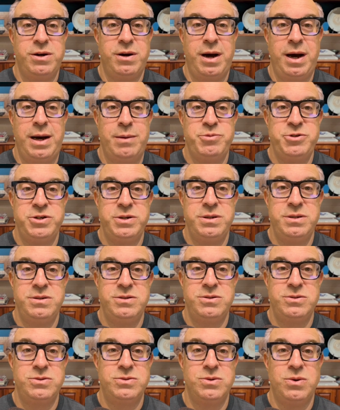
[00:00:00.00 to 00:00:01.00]

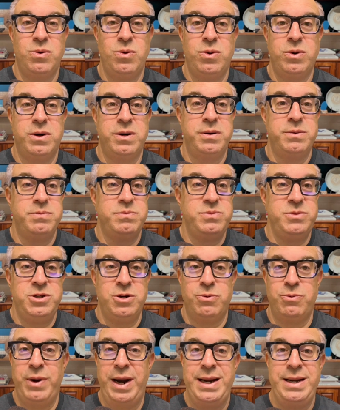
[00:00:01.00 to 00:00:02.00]
options or
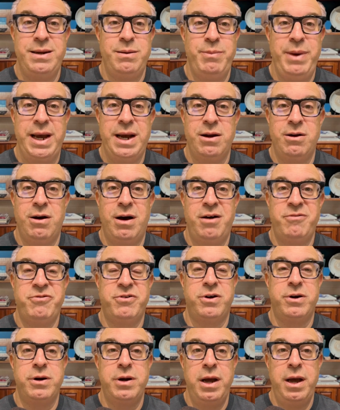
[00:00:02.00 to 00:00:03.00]
you're ready to make an
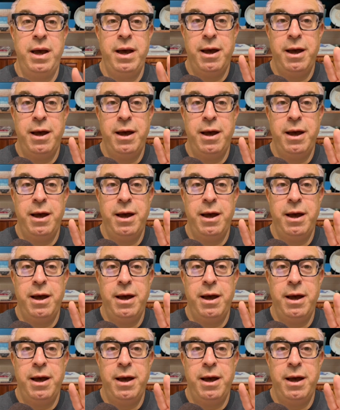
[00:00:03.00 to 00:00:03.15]
offer,